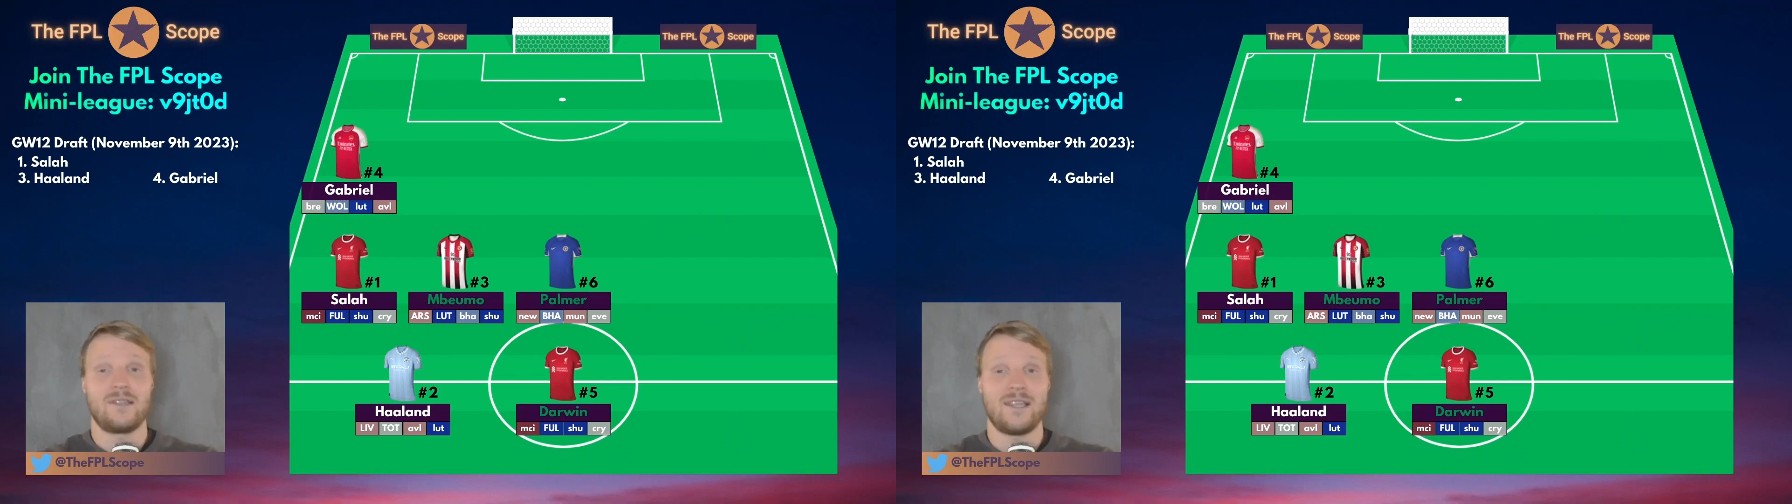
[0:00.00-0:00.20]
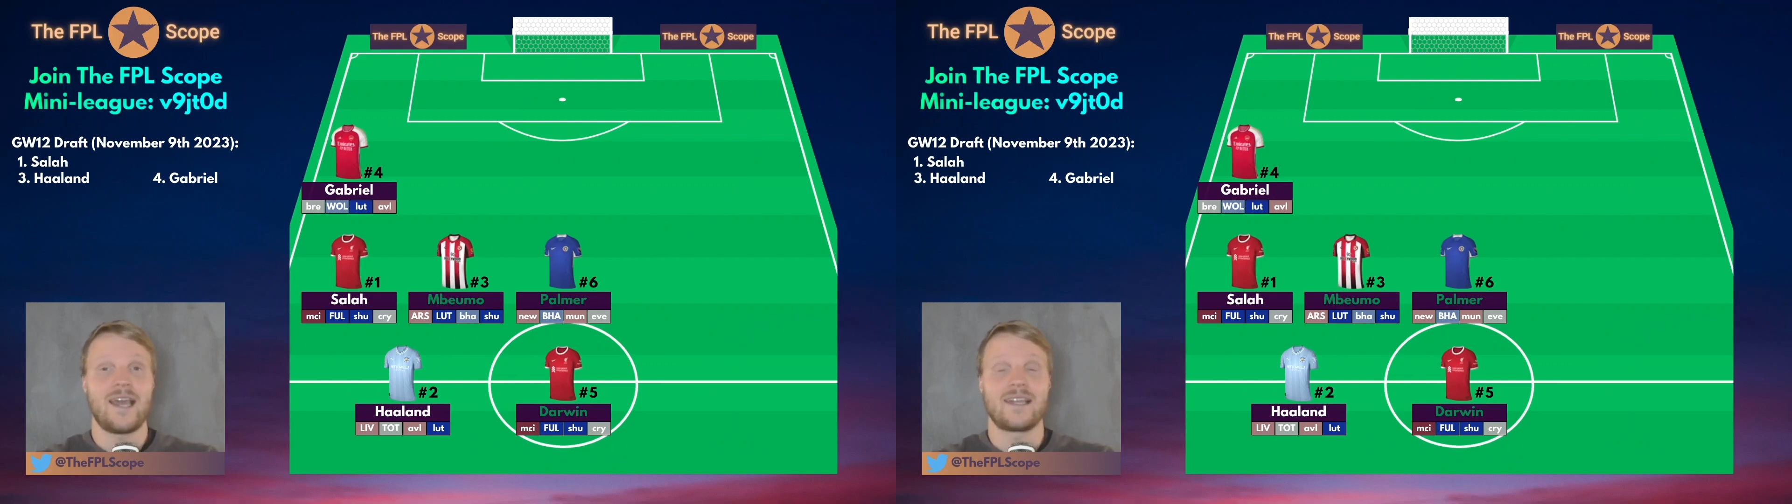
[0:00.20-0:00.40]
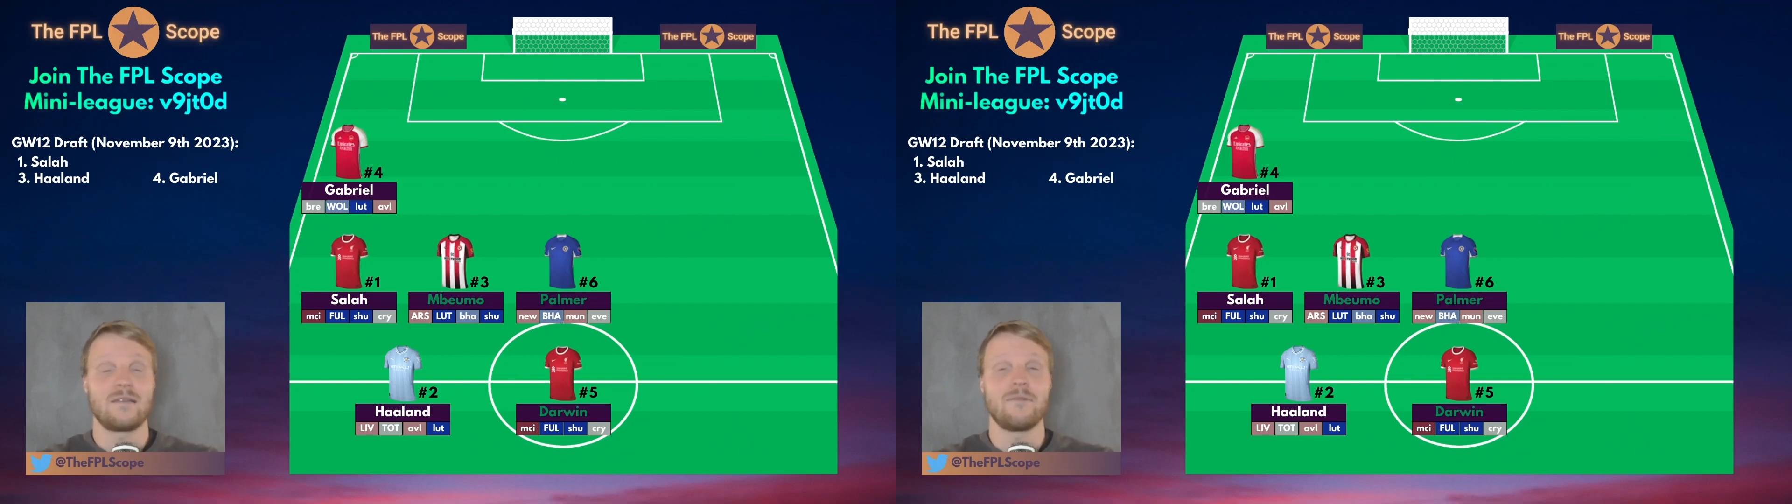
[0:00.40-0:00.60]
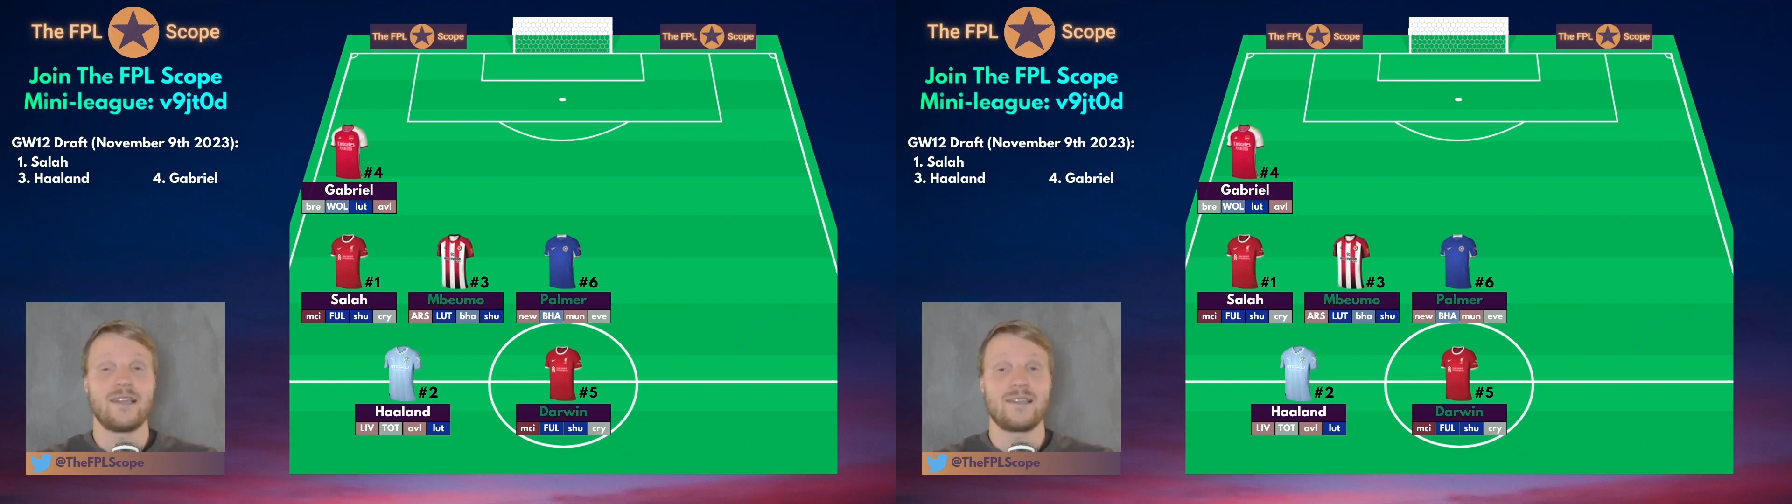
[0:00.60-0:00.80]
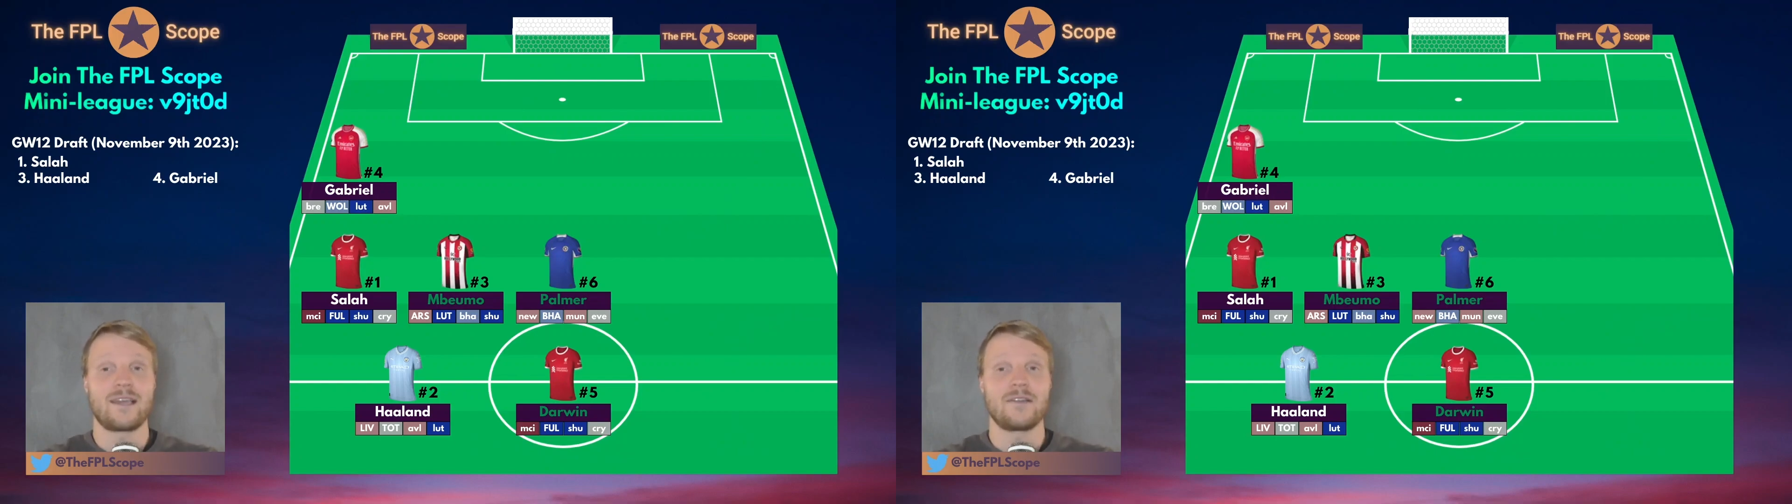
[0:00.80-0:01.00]
take as a
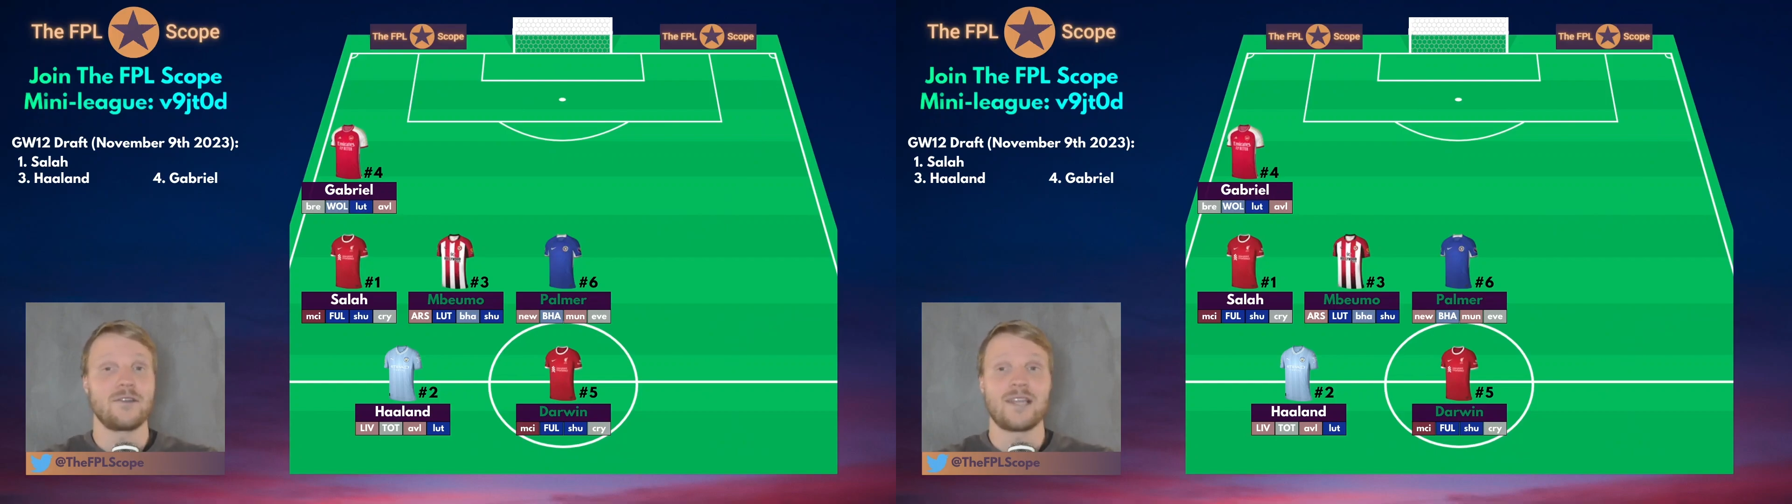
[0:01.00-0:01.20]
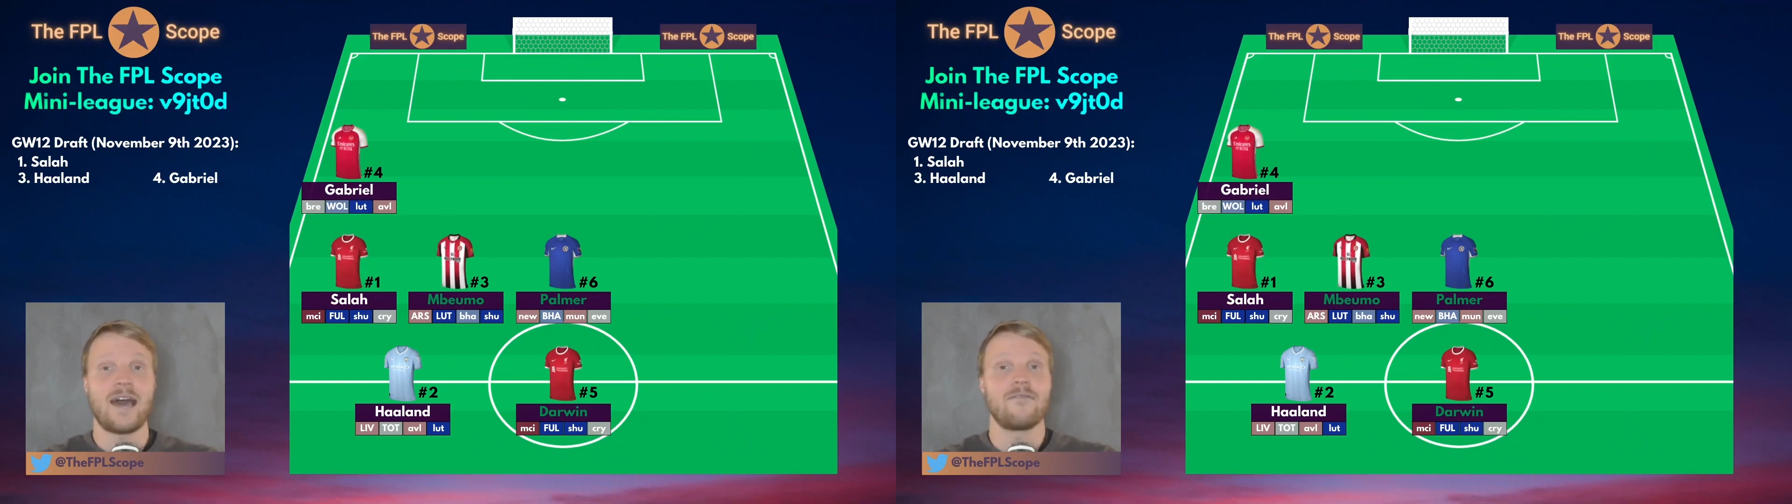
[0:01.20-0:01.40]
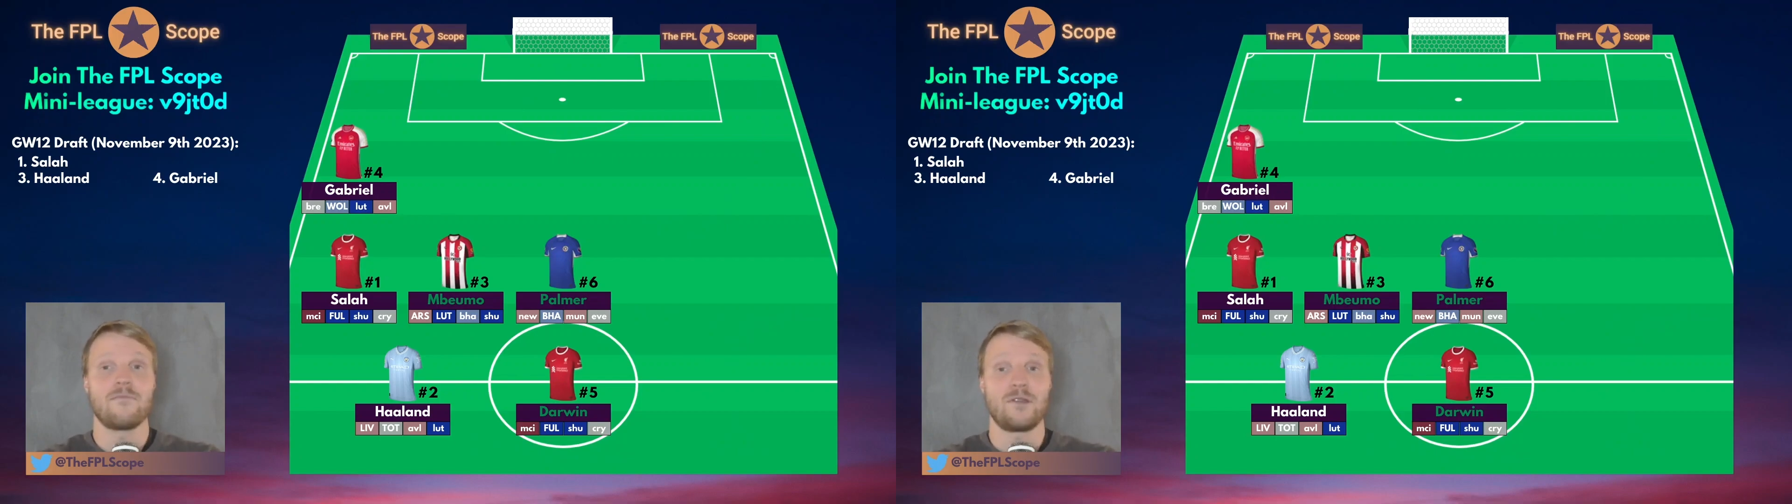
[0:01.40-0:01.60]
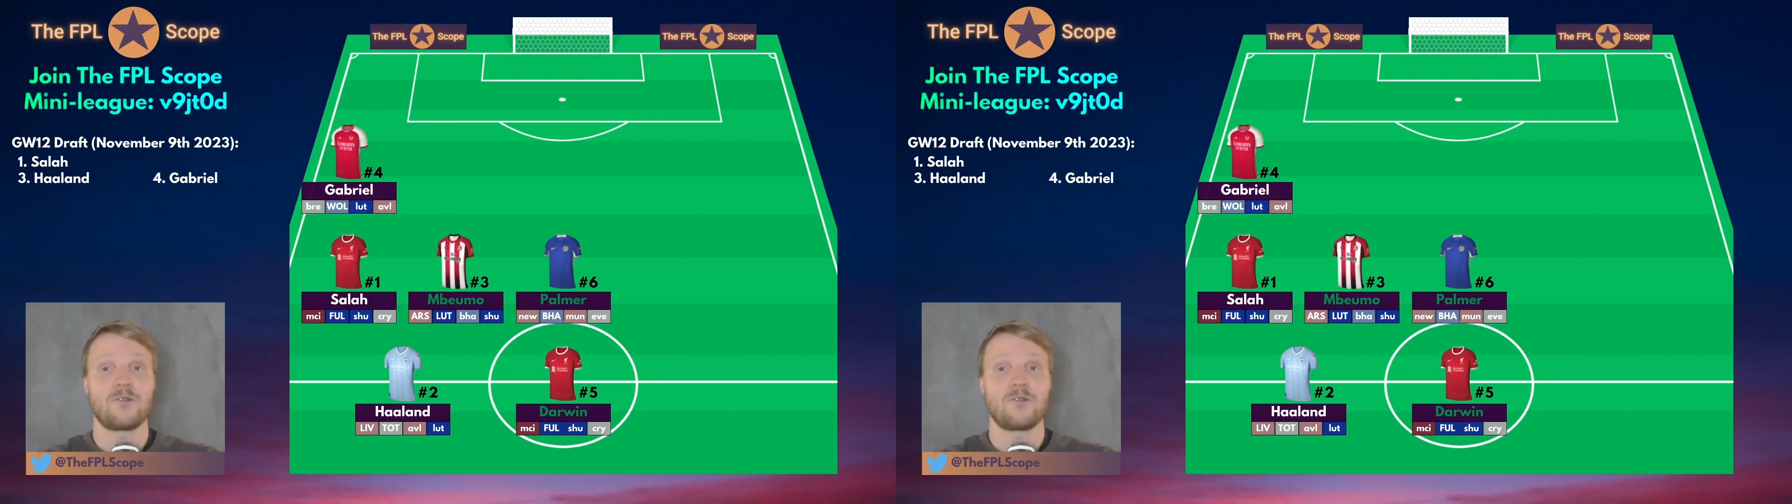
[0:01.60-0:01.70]
blessing and just have them in